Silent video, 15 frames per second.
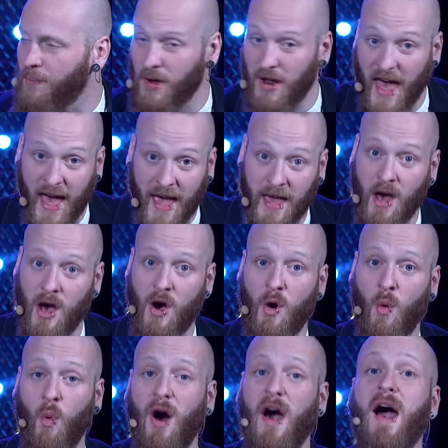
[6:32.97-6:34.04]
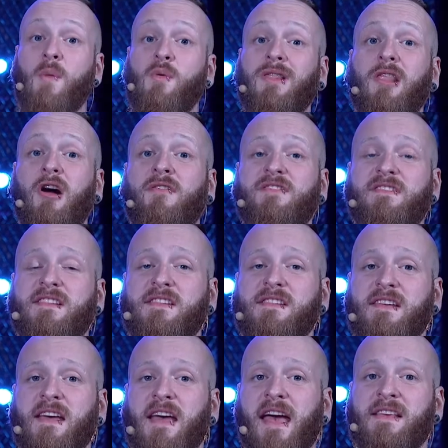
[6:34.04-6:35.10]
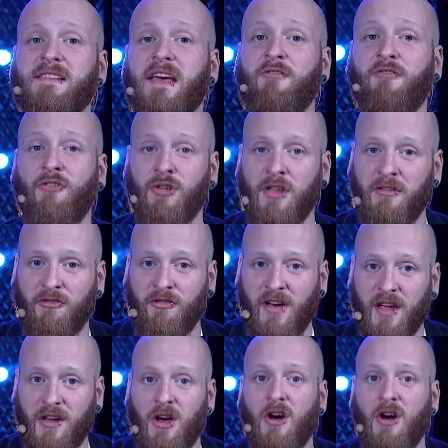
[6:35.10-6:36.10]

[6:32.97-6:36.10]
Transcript: But hey, what I would love to see is a fully fit,